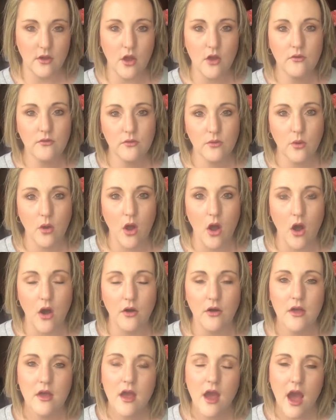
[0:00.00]

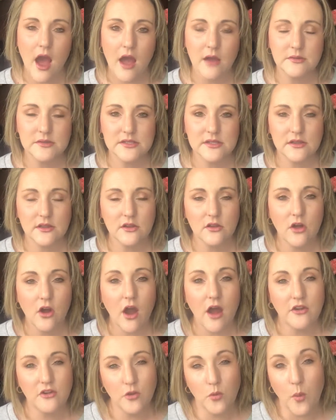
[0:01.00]
Overall, I was a little
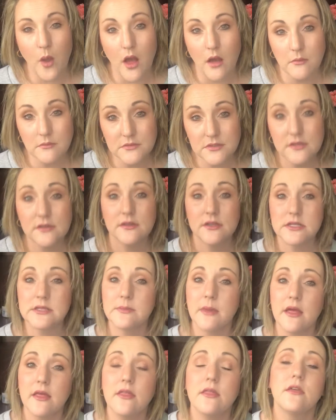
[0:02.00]
underwhelmed
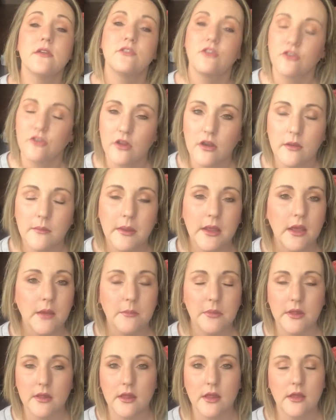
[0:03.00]
this month, just gonna be
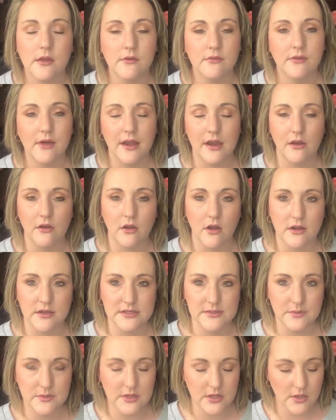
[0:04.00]
completely flat out
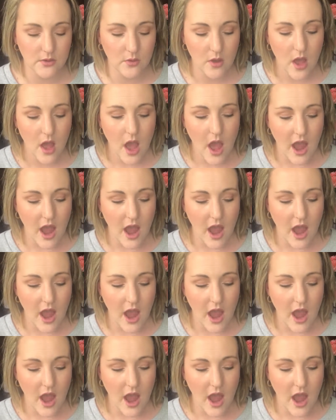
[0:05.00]
honest with you.